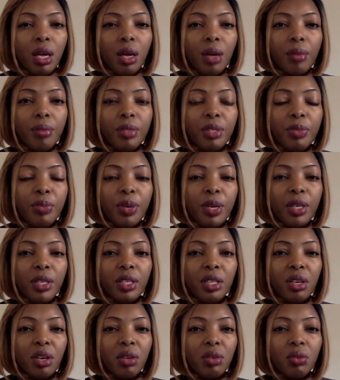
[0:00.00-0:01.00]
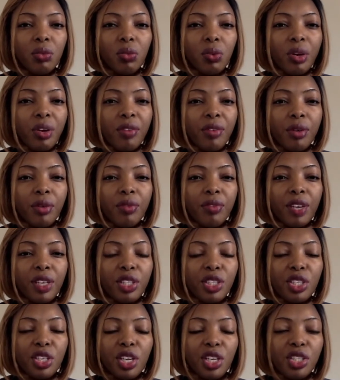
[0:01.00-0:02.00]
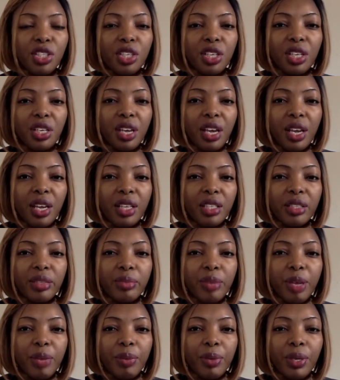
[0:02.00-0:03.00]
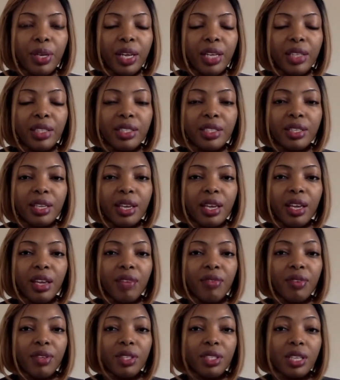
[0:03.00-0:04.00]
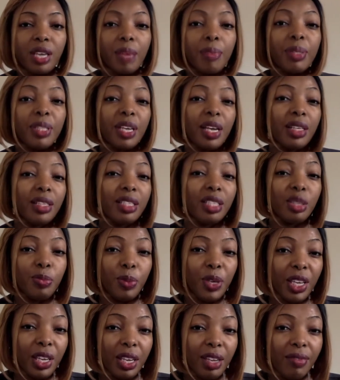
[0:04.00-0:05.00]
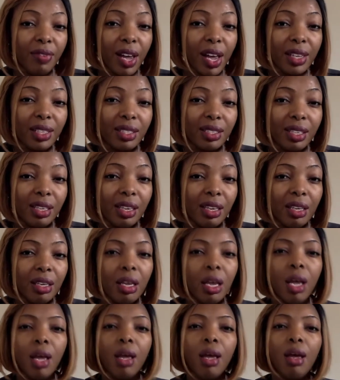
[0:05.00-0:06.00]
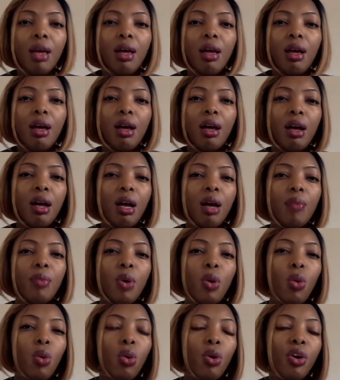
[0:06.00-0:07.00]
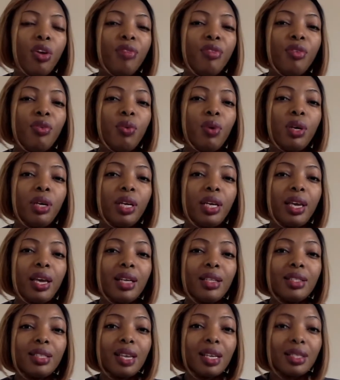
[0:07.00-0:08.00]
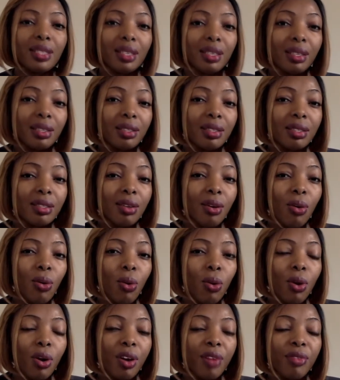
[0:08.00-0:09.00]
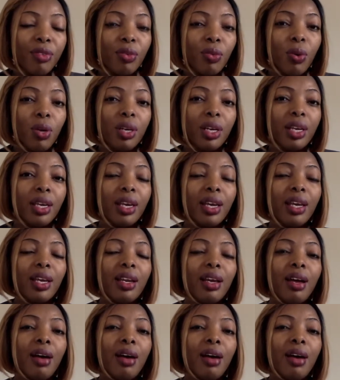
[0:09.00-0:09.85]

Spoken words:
depending on whatever vaccination it is. Maybe let's say if it's hepatitis B vaccine, or if you want to get tetanus, or if you want to get